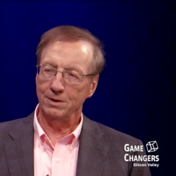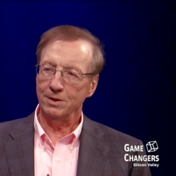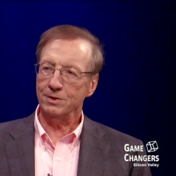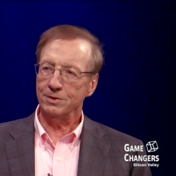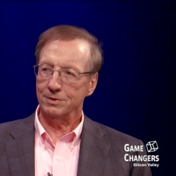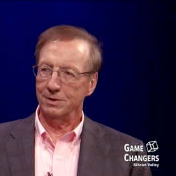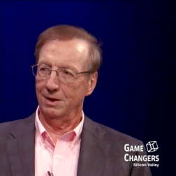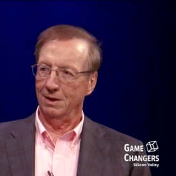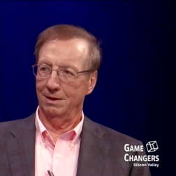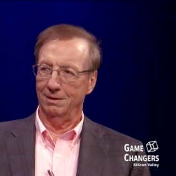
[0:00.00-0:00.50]

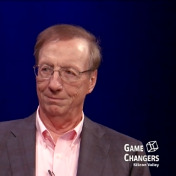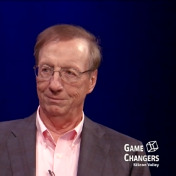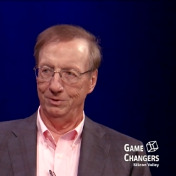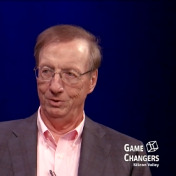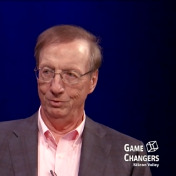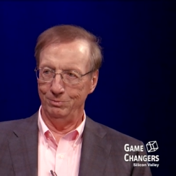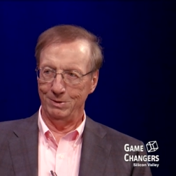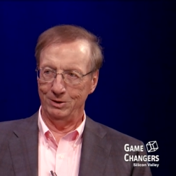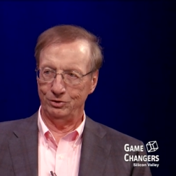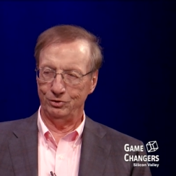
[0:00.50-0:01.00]
this uh,
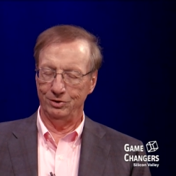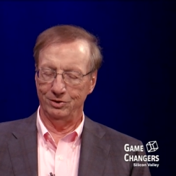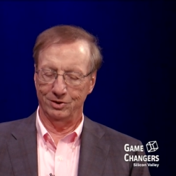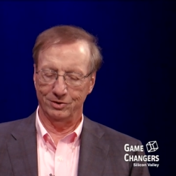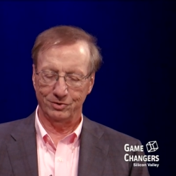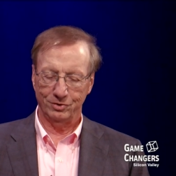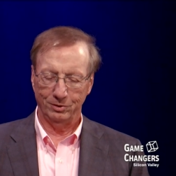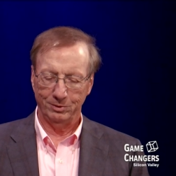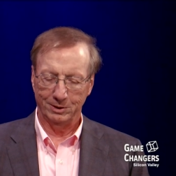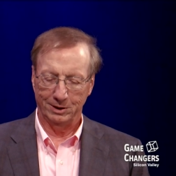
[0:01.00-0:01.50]
you mentioned
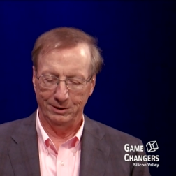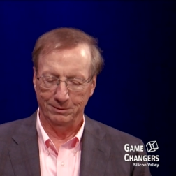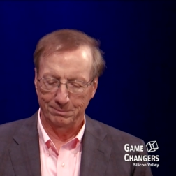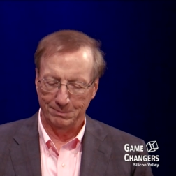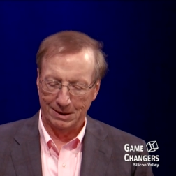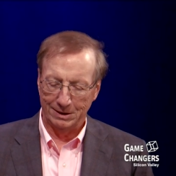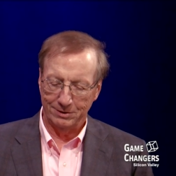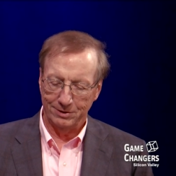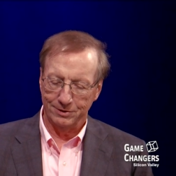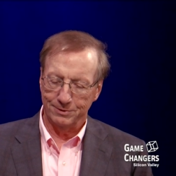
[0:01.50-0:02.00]
this earlier
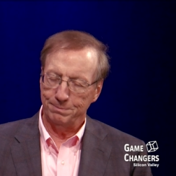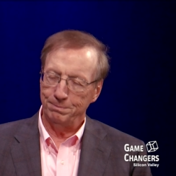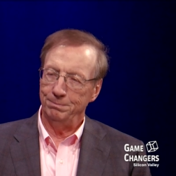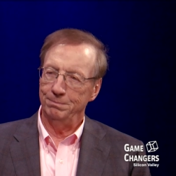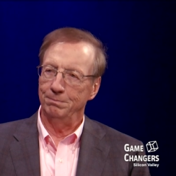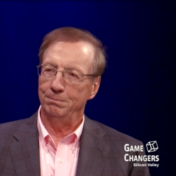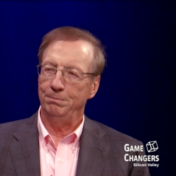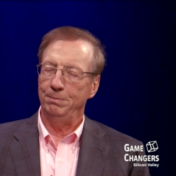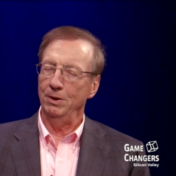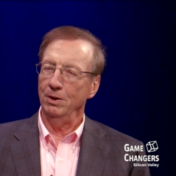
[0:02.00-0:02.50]
about this
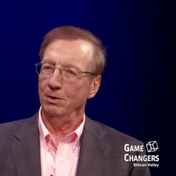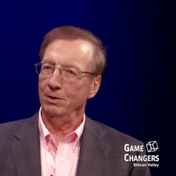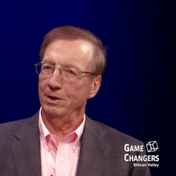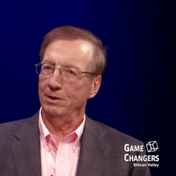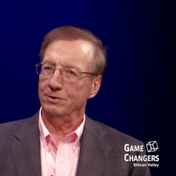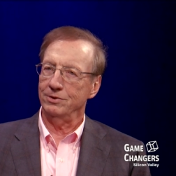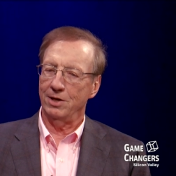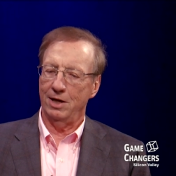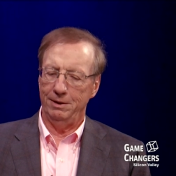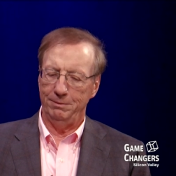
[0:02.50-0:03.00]
bill
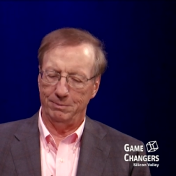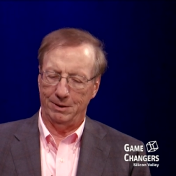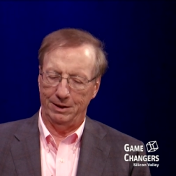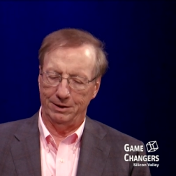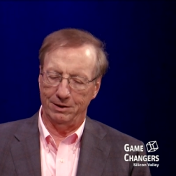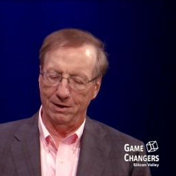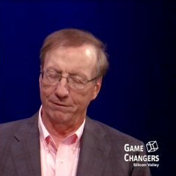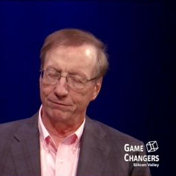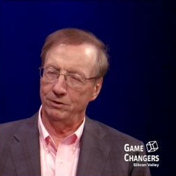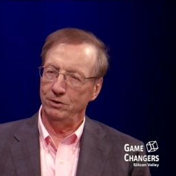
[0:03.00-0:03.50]
that's signed
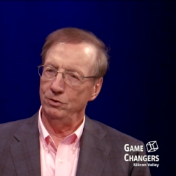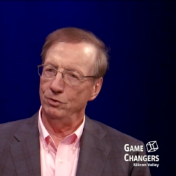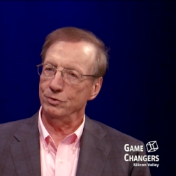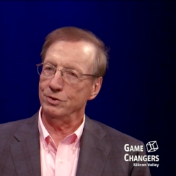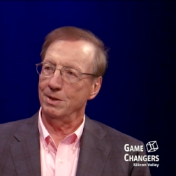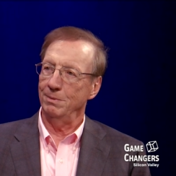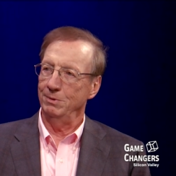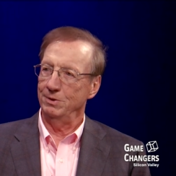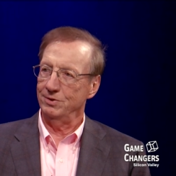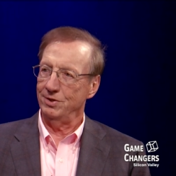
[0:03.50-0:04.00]
by Governor
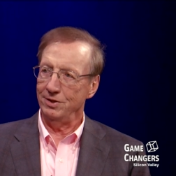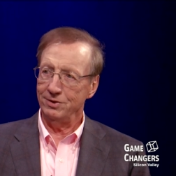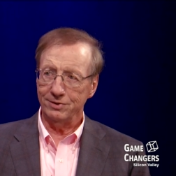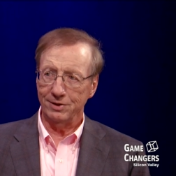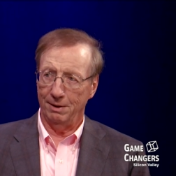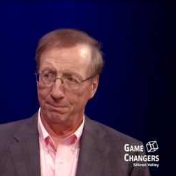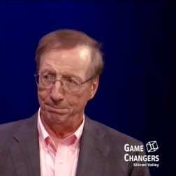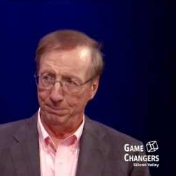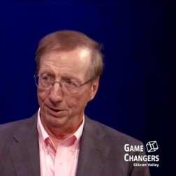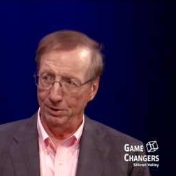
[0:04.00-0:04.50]
Newsom, is this
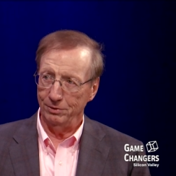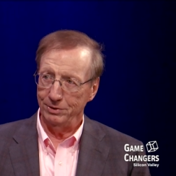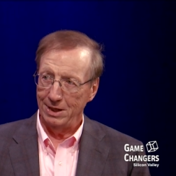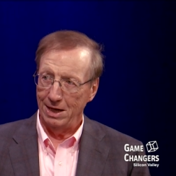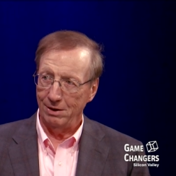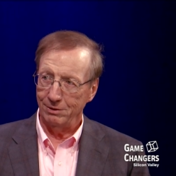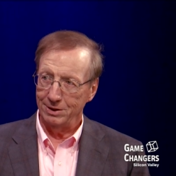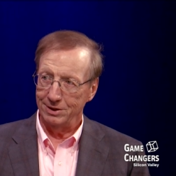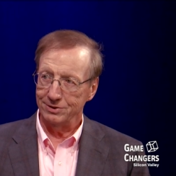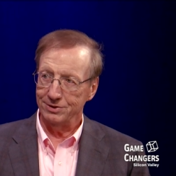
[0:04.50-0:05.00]
a bill
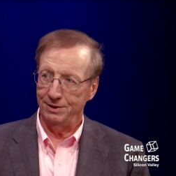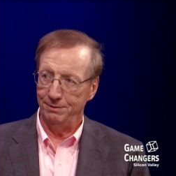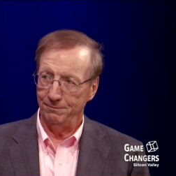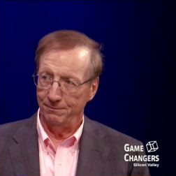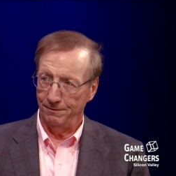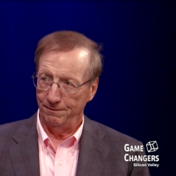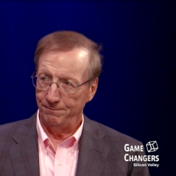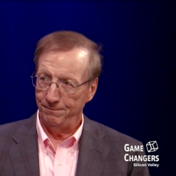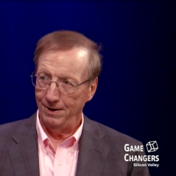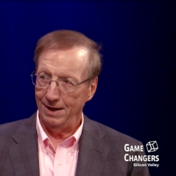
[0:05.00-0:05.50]
now that's
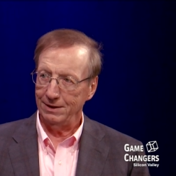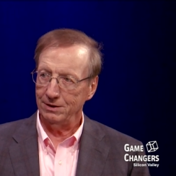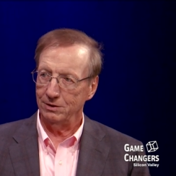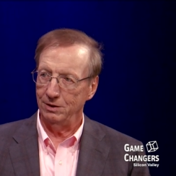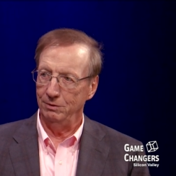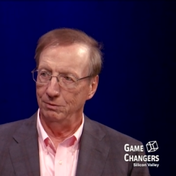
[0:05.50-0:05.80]
in effect?